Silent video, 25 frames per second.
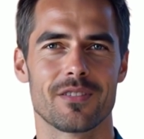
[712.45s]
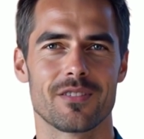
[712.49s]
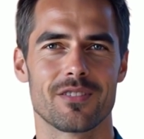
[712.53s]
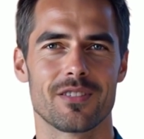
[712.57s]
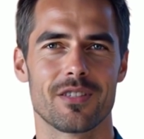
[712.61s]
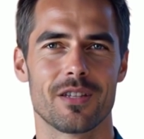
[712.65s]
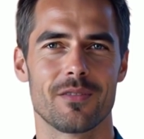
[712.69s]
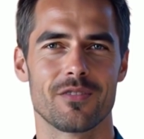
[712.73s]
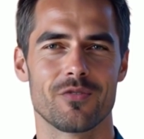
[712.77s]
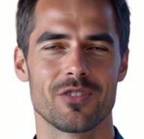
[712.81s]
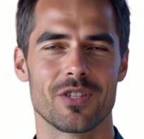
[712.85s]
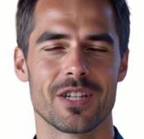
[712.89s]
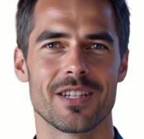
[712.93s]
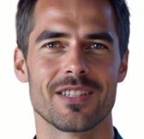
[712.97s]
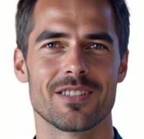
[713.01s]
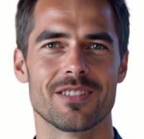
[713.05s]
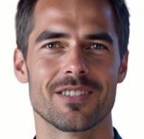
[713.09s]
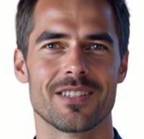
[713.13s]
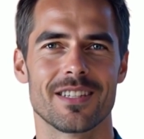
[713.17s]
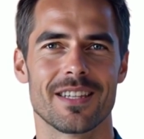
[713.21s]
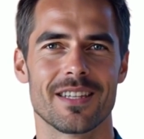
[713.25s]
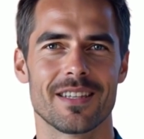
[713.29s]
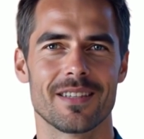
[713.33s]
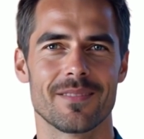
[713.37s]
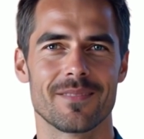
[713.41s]

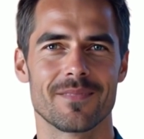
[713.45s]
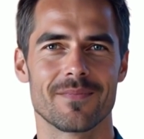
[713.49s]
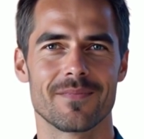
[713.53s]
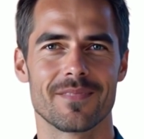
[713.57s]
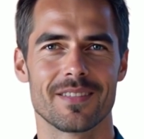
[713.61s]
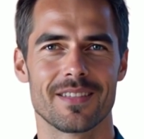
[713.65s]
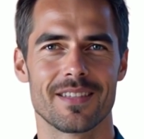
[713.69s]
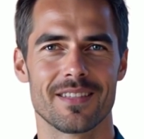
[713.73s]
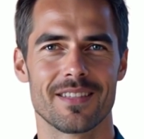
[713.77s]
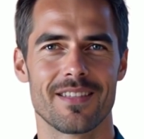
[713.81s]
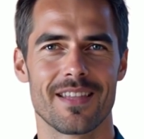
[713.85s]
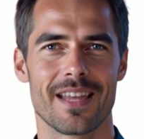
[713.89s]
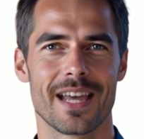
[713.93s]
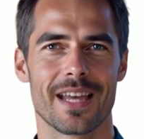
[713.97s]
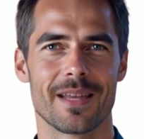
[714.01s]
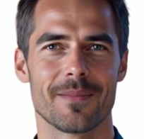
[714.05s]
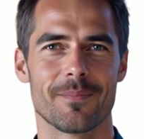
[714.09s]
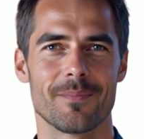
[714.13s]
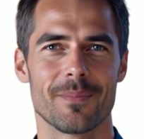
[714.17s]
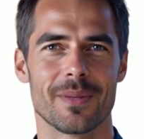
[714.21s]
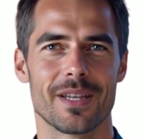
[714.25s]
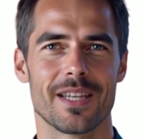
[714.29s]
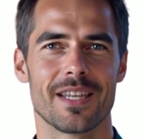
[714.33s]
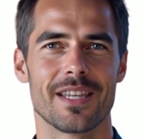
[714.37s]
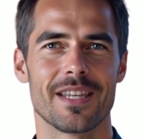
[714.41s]
suggesting
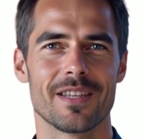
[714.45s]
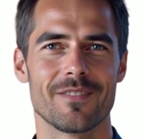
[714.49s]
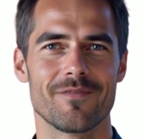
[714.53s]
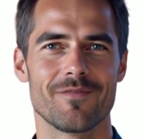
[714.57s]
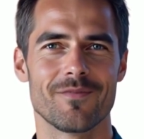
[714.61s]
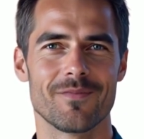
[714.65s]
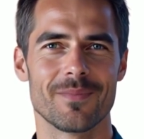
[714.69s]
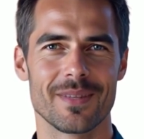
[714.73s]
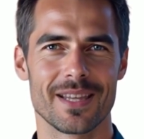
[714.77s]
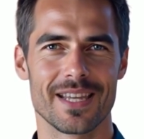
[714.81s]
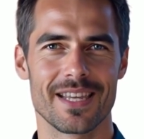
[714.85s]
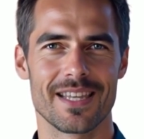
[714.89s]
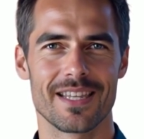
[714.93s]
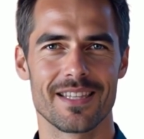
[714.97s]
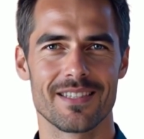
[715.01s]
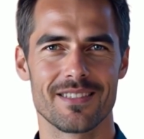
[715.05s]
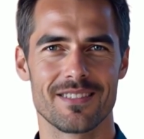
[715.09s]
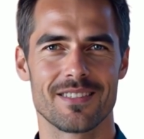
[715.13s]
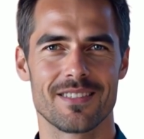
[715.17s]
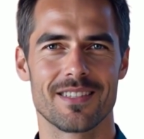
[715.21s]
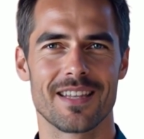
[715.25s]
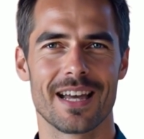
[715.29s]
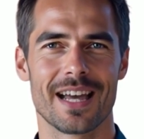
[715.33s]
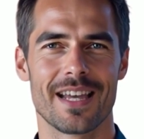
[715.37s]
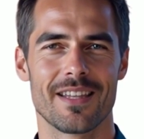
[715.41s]
that belief
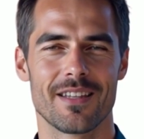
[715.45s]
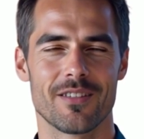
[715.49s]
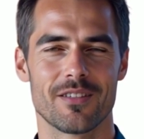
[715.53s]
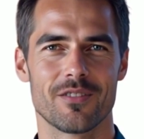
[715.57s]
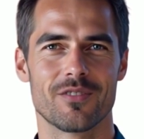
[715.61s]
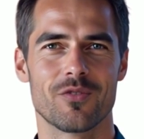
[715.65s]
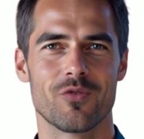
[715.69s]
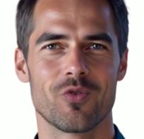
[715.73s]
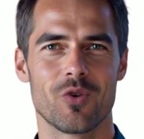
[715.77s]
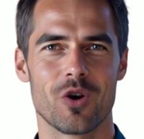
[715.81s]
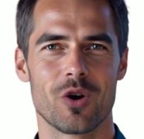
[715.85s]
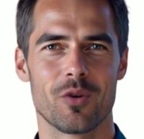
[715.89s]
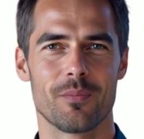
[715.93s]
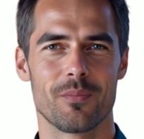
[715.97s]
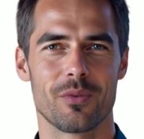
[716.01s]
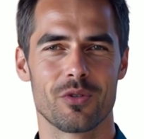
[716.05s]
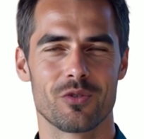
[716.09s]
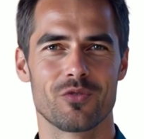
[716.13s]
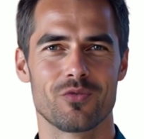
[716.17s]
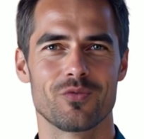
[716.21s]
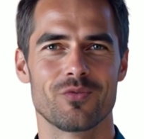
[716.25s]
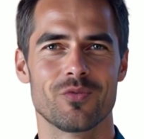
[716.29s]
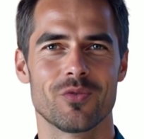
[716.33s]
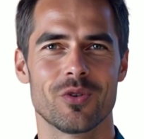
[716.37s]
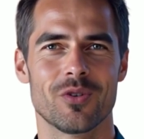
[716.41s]
plays an
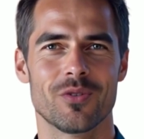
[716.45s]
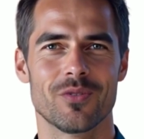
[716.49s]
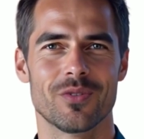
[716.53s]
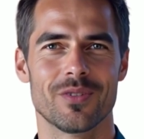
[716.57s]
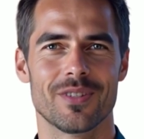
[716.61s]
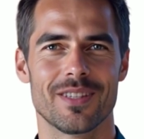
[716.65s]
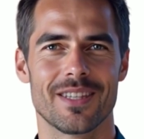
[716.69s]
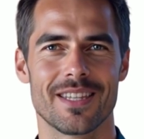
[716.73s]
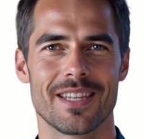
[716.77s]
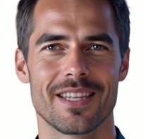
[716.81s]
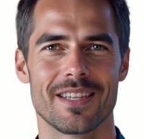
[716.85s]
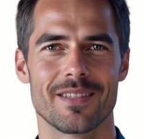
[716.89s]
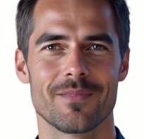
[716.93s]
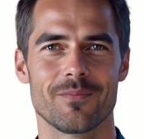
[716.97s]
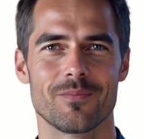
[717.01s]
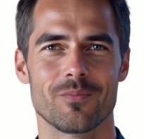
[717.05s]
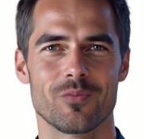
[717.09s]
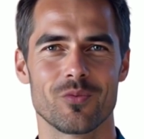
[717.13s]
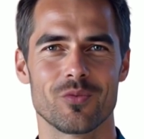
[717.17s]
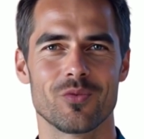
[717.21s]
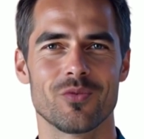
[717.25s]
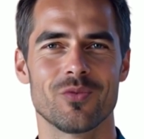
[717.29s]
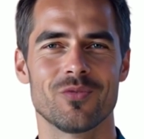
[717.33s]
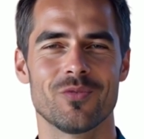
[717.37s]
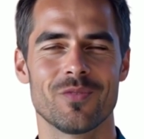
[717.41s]
enormous role in
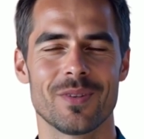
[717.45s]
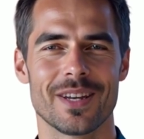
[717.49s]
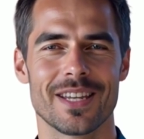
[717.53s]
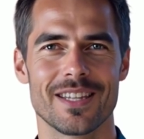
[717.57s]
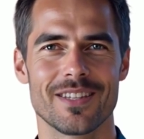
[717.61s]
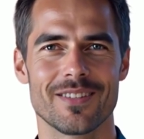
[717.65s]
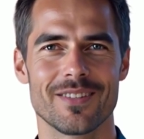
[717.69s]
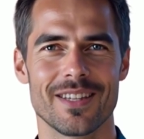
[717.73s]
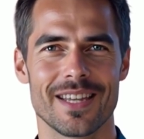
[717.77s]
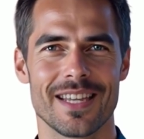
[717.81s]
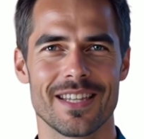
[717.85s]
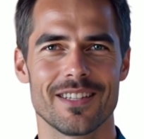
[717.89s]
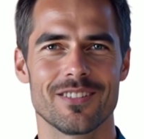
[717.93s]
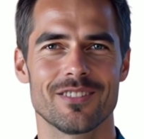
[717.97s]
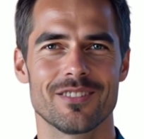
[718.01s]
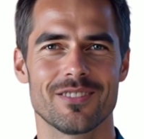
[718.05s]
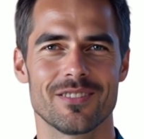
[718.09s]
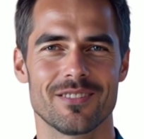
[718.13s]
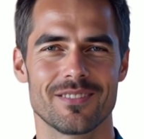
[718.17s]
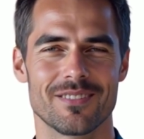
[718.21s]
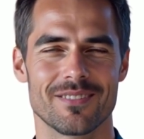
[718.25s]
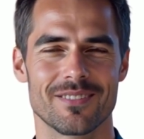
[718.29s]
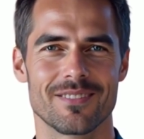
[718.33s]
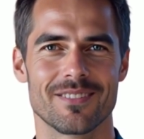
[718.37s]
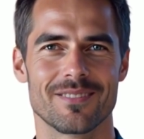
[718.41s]
mood
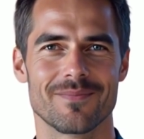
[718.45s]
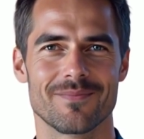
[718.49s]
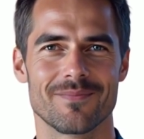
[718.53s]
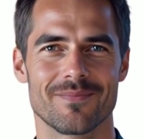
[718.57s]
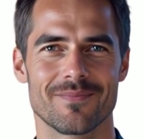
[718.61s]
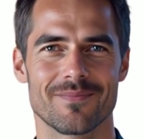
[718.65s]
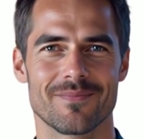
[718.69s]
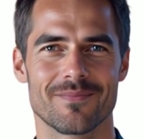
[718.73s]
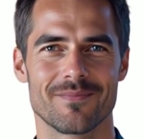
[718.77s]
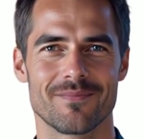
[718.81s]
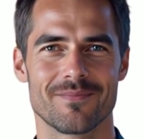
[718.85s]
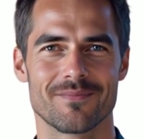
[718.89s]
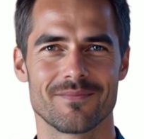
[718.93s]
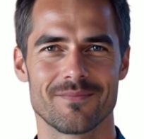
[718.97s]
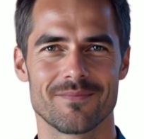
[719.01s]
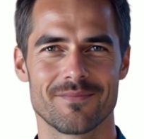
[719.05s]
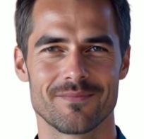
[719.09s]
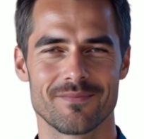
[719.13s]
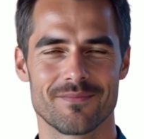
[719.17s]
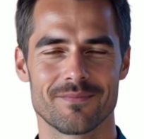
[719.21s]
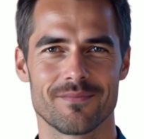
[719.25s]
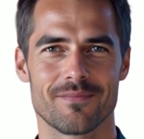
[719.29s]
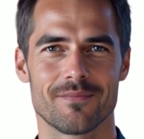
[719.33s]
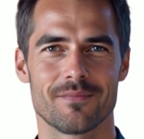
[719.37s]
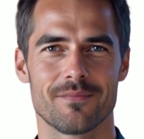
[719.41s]
regulation.
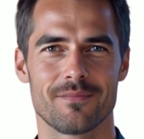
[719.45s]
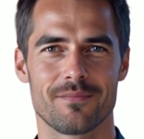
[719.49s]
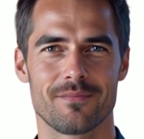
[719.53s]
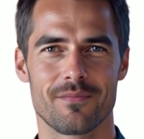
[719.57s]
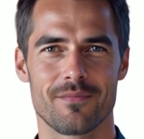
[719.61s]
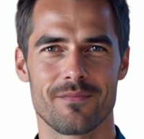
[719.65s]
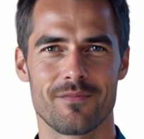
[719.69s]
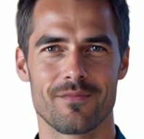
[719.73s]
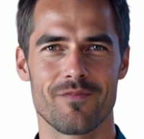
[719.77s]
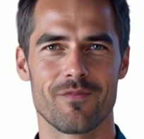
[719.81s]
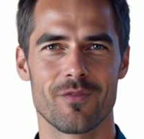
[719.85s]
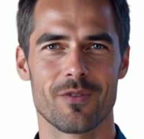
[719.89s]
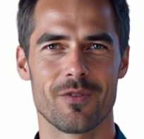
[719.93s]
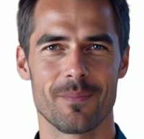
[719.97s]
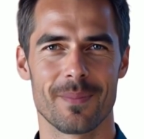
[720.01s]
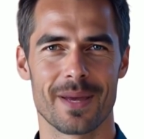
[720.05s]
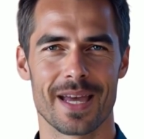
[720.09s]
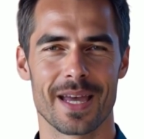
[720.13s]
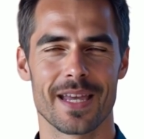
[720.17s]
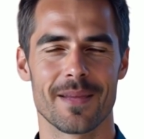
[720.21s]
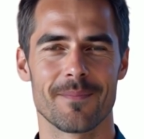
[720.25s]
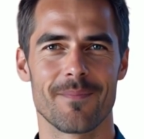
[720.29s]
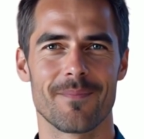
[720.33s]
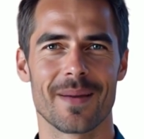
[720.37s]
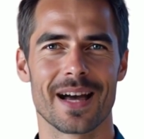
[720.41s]
For
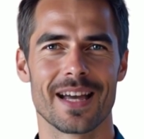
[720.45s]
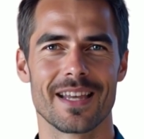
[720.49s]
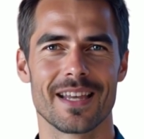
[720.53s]
pain